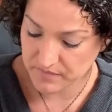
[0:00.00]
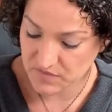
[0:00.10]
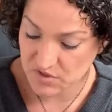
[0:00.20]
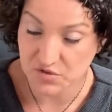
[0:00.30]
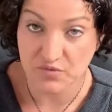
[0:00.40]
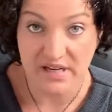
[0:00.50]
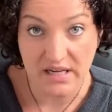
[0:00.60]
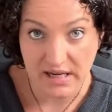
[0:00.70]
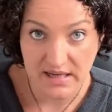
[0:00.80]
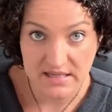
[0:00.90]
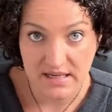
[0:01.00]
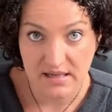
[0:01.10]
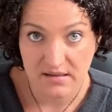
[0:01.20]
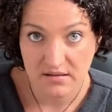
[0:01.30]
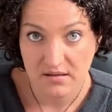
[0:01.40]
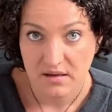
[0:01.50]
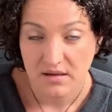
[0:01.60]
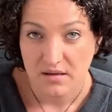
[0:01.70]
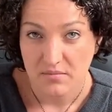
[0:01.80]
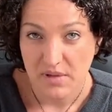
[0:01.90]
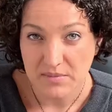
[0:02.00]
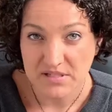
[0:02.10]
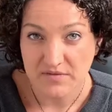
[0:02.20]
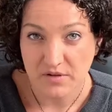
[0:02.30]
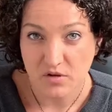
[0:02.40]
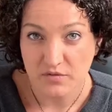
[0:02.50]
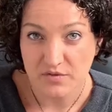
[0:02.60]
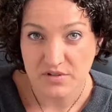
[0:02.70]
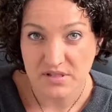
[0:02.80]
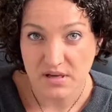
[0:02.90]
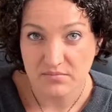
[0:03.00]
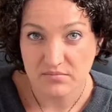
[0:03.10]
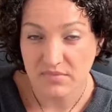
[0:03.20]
just reconnecting, maybe difficult for some.